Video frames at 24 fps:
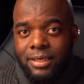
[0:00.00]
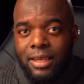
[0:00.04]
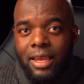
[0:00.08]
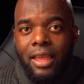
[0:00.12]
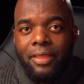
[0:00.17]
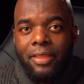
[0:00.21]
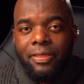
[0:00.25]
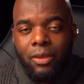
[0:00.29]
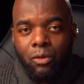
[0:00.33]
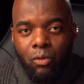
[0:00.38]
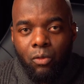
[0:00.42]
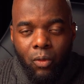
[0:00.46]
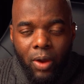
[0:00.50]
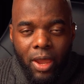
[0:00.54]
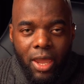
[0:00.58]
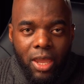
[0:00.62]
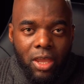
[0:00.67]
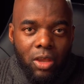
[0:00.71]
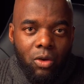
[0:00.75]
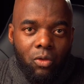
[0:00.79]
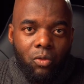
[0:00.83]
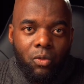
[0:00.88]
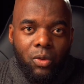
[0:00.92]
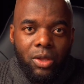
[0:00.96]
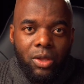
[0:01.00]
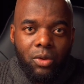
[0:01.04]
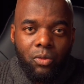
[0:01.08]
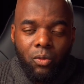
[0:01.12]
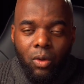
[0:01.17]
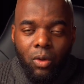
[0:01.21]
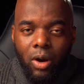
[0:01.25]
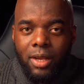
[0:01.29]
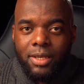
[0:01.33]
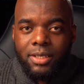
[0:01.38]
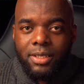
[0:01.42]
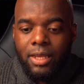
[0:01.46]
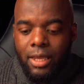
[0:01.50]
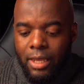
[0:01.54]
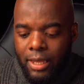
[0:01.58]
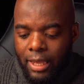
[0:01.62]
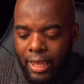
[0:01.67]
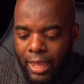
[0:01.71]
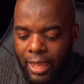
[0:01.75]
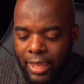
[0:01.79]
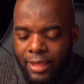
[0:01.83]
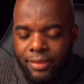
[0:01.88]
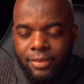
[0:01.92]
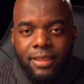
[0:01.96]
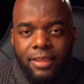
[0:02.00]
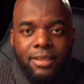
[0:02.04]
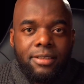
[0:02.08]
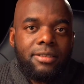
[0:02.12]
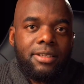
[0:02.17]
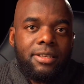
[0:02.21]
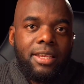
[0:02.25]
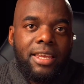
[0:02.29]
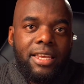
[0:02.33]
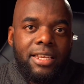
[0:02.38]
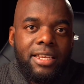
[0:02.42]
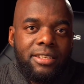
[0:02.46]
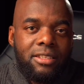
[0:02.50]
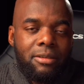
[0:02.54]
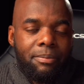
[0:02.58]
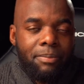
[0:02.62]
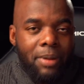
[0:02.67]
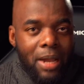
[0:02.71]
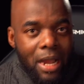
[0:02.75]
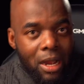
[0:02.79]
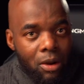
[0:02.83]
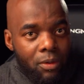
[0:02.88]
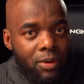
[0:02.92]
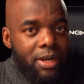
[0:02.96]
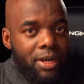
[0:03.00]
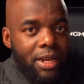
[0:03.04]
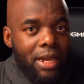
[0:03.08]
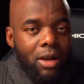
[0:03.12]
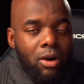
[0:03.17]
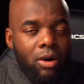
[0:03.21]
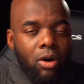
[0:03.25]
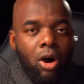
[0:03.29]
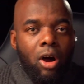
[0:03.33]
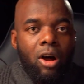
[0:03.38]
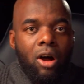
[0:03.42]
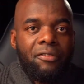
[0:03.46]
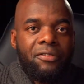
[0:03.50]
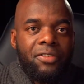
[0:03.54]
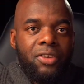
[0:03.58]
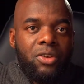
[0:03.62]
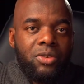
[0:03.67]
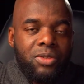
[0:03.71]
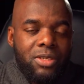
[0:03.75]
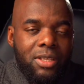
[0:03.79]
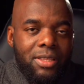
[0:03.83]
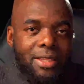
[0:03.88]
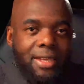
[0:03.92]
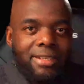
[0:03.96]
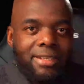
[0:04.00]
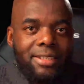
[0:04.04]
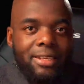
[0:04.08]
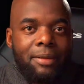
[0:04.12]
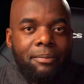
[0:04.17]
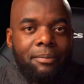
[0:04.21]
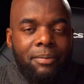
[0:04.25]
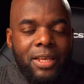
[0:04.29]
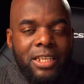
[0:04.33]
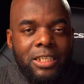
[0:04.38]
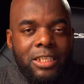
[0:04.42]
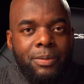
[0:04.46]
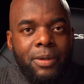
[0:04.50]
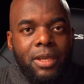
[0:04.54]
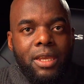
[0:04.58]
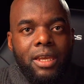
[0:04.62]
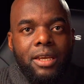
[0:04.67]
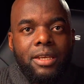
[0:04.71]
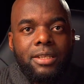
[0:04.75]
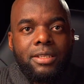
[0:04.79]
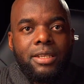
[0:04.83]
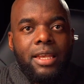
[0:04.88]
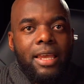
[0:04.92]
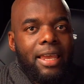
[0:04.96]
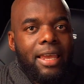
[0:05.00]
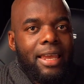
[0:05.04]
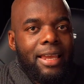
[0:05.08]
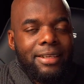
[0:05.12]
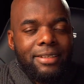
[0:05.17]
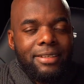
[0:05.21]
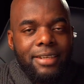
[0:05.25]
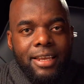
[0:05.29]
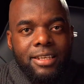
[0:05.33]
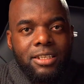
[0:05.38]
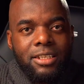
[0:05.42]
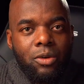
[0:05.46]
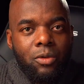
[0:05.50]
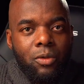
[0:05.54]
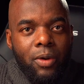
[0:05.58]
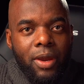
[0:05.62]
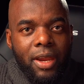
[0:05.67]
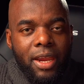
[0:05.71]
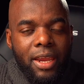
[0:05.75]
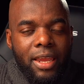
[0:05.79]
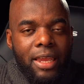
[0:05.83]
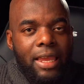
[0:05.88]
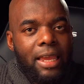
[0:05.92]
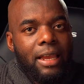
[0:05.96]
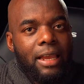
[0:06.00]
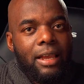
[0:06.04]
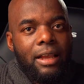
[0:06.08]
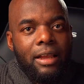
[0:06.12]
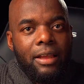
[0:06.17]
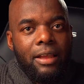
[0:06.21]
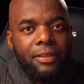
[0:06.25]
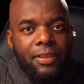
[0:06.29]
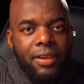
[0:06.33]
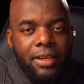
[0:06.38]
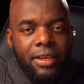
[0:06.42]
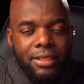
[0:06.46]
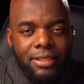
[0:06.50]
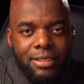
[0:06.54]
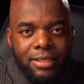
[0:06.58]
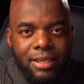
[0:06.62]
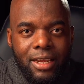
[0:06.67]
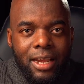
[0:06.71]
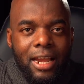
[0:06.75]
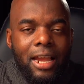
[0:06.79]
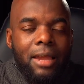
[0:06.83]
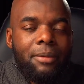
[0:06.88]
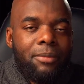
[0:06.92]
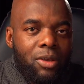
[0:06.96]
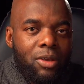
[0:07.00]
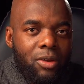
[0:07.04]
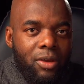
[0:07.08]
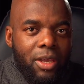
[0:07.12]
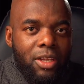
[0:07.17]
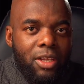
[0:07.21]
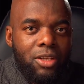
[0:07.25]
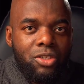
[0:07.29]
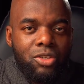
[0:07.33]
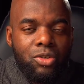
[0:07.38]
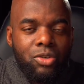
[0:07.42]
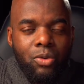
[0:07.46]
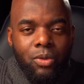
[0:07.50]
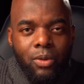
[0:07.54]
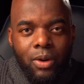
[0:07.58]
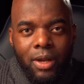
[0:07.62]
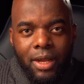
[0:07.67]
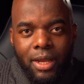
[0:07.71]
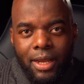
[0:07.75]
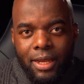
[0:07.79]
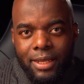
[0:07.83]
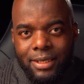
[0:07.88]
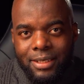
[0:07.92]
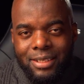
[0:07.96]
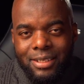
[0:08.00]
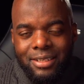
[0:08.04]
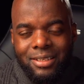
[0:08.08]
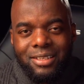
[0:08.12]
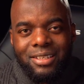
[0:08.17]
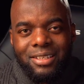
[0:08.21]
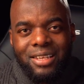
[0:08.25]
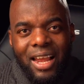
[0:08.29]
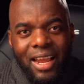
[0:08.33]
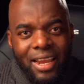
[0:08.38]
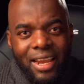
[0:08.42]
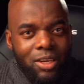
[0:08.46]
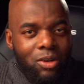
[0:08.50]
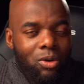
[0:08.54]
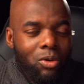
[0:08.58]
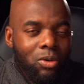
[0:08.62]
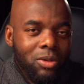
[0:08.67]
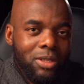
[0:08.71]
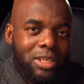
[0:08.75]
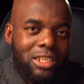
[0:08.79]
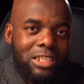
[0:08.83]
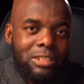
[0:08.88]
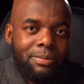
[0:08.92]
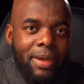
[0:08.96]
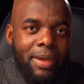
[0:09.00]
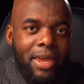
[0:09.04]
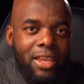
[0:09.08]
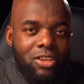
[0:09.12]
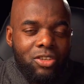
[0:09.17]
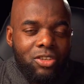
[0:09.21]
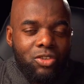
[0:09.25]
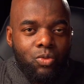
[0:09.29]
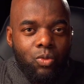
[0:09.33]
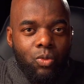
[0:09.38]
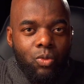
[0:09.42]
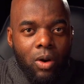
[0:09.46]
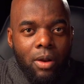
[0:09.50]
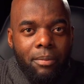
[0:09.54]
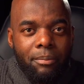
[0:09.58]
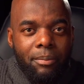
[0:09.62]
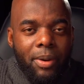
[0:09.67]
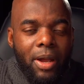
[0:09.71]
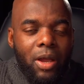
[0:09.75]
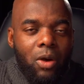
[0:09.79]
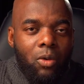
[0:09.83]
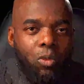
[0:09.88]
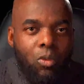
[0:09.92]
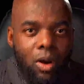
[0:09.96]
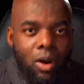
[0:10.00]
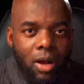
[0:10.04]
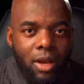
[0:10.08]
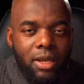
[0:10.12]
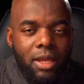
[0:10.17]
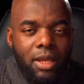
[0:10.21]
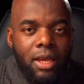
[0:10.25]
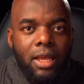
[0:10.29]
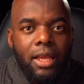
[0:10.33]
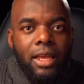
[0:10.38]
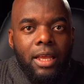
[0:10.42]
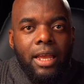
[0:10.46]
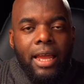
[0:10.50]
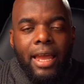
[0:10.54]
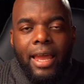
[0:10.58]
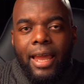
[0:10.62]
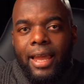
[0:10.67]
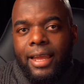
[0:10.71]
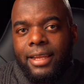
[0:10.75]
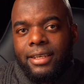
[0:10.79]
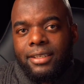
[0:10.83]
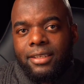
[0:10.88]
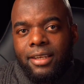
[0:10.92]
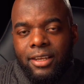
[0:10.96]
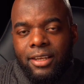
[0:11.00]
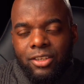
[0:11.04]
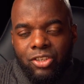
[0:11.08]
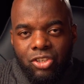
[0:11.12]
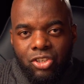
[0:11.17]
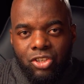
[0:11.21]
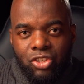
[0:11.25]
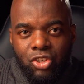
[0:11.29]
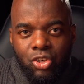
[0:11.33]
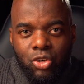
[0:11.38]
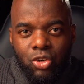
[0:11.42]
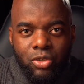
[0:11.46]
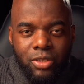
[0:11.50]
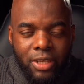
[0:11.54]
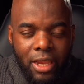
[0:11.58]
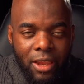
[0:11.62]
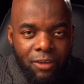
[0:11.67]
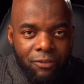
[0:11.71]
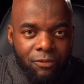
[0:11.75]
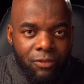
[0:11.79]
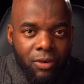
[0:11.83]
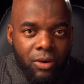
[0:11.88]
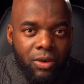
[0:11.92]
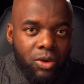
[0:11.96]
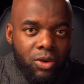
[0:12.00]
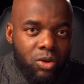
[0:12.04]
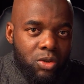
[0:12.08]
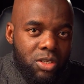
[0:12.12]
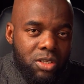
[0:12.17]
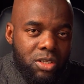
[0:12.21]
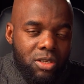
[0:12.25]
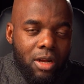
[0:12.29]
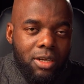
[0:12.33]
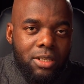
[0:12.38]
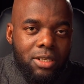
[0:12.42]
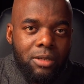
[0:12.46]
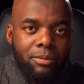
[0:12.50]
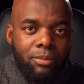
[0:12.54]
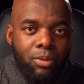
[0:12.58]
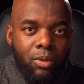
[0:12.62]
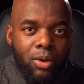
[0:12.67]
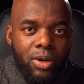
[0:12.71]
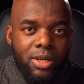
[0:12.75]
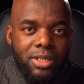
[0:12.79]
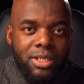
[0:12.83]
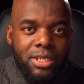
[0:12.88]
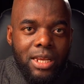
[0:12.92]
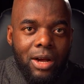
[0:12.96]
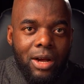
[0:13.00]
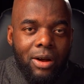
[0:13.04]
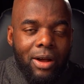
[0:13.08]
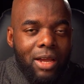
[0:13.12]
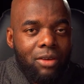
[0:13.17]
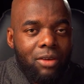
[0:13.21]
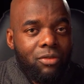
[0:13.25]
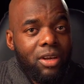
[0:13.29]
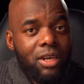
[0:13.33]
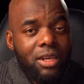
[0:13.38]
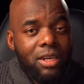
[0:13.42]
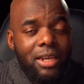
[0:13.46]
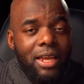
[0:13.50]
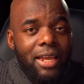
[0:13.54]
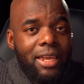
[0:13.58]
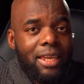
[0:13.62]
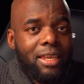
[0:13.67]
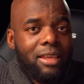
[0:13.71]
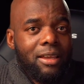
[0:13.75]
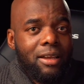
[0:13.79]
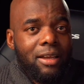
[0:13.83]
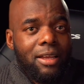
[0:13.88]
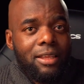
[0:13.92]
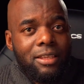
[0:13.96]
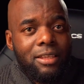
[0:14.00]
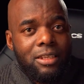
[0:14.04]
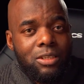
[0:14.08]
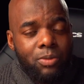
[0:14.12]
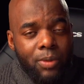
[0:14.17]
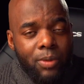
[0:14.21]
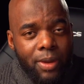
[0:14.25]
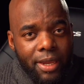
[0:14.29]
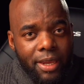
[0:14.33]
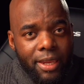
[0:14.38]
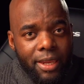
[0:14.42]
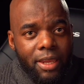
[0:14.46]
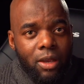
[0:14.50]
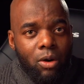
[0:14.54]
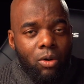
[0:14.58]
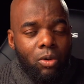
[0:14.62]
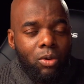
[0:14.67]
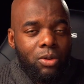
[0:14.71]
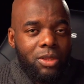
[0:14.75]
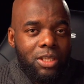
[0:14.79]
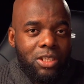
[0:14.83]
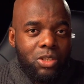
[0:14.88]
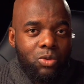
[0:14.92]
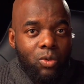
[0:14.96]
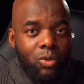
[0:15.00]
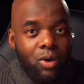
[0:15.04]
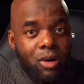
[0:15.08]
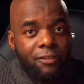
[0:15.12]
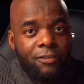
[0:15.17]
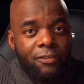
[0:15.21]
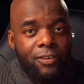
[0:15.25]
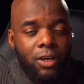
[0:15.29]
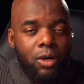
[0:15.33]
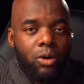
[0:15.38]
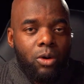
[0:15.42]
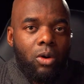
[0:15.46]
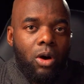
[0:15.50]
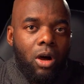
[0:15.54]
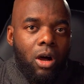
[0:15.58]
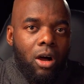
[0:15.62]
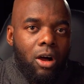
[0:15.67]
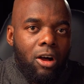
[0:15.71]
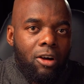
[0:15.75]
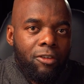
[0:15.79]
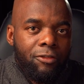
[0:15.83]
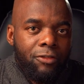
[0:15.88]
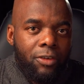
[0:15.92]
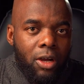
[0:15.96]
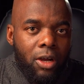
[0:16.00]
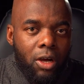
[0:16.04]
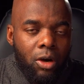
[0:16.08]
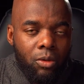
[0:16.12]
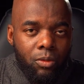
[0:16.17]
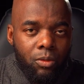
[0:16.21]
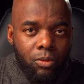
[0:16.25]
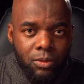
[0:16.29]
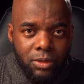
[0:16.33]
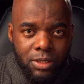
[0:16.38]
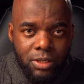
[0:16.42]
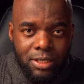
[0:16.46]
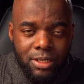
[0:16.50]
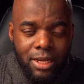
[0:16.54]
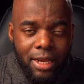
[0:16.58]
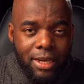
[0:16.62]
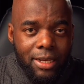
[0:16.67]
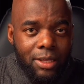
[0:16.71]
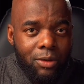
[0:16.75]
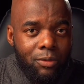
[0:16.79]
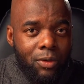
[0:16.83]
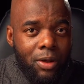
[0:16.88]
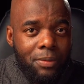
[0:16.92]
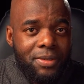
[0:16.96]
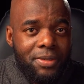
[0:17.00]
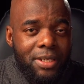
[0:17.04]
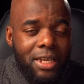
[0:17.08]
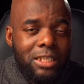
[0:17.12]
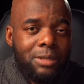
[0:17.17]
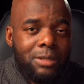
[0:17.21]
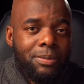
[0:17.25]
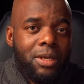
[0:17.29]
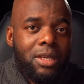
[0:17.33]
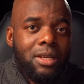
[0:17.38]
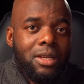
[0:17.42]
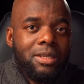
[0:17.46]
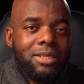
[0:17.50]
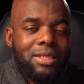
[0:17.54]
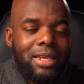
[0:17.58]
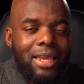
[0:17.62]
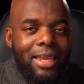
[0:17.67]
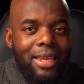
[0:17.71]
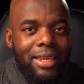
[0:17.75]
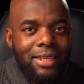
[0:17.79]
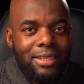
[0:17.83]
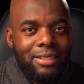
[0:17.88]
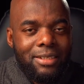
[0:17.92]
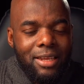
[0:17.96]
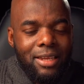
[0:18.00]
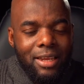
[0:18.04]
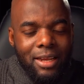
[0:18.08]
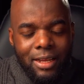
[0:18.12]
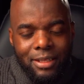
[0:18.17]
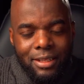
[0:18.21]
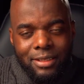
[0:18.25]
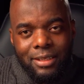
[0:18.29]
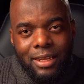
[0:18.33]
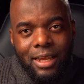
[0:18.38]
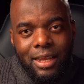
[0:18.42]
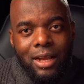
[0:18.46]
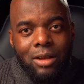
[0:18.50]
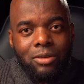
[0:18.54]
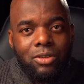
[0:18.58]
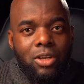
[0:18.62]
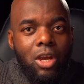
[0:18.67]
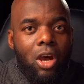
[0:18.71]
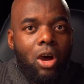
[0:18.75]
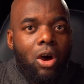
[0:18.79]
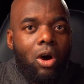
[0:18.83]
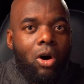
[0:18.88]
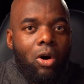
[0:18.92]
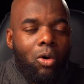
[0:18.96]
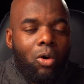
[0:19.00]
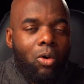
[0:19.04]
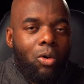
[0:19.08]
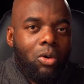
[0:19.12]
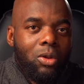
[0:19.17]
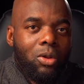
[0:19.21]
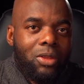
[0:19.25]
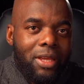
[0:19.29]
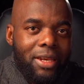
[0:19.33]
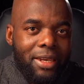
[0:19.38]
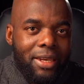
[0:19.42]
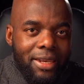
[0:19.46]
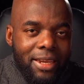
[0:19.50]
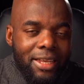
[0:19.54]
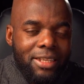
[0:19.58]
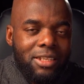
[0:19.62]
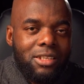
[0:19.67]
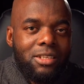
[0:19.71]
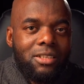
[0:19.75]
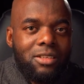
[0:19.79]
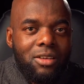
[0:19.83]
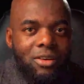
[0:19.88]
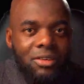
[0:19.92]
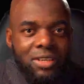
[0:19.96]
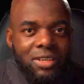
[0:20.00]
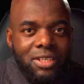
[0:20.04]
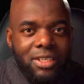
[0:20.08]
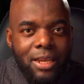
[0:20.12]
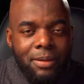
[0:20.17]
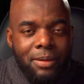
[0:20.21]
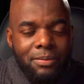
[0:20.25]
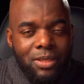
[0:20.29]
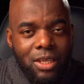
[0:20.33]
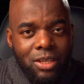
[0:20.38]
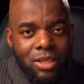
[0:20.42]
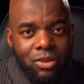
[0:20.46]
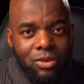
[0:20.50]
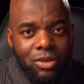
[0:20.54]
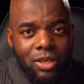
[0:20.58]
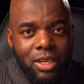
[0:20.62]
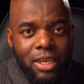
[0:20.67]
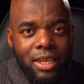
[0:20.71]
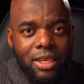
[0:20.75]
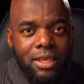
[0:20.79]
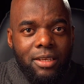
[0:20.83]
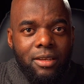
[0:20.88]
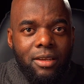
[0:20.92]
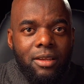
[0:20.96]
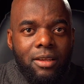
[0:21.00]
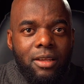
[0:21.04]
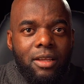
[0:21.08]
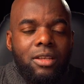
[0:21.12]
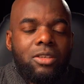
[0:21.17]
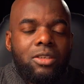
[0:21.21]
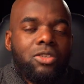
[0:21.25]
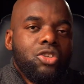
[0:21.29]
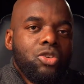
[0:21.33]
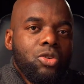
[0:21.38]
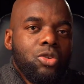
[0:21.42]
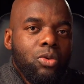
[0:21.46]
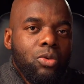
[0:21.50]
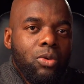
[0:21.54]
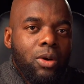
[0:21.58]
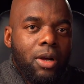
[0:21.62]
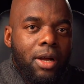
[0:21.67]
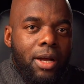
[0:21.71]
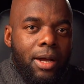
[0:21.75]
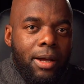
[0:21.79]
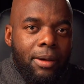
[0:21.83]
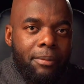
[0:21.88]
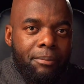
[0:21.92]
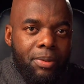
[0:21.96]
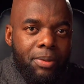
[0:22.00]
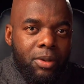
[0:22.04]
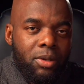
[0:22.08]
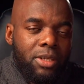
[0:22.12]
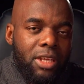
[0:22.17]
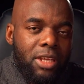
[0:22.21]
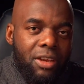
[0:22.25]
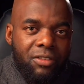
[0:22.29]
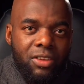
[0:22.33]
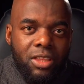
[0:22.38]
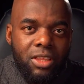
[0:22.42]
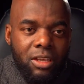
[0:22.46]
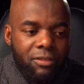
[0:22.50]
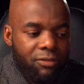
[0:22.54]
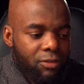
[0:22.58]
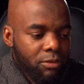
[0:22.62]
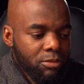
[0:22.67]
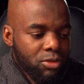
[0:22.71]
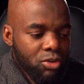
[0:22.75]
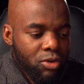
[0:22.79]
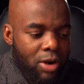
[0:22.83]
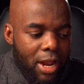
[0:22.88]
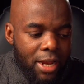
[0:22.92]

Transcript: it the way we want. And this is the power now of using these templates because it takes away the time you're going to uh, design all these pages one by one and uh, just use a very good starting point. Now, I really like uh, this way or this workflow of uh, designing websites because it cuts out all the necessary steps that you need to uh, build everything from